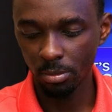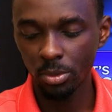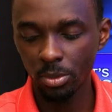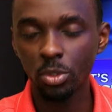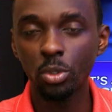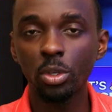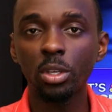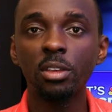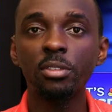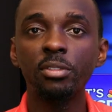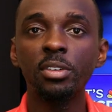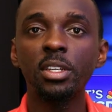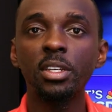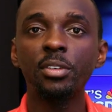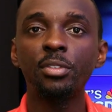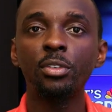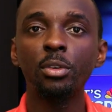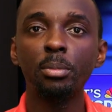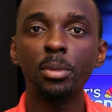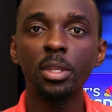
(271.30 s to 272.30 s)
So give it a
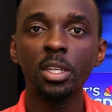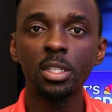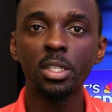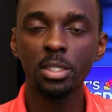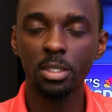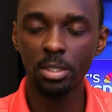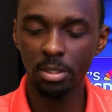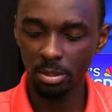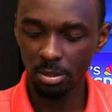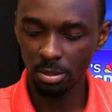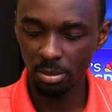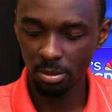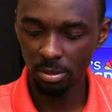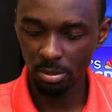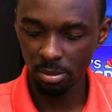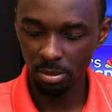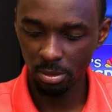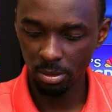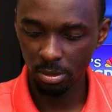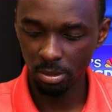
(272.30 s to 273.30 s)
few minutes
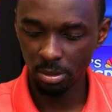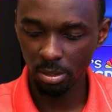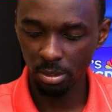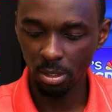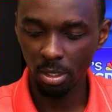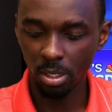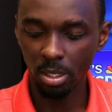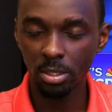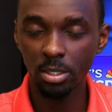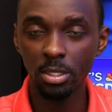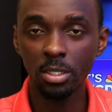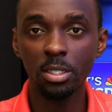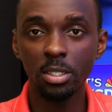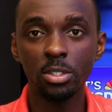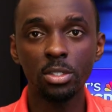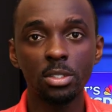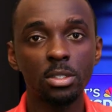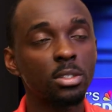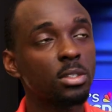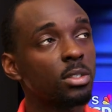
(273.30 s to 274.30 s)
as it
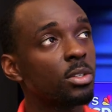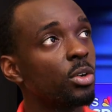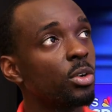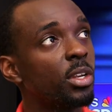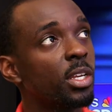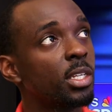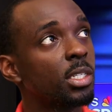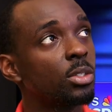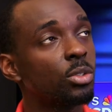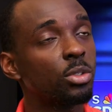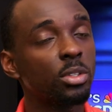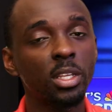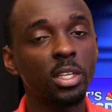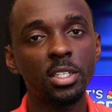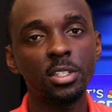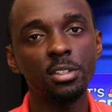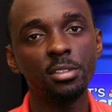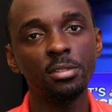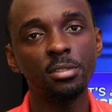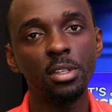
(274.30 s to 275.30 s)
is connecting to the
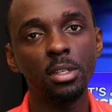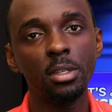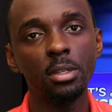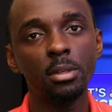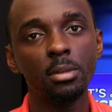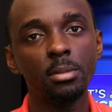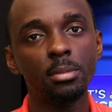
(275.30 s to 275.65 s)
TV.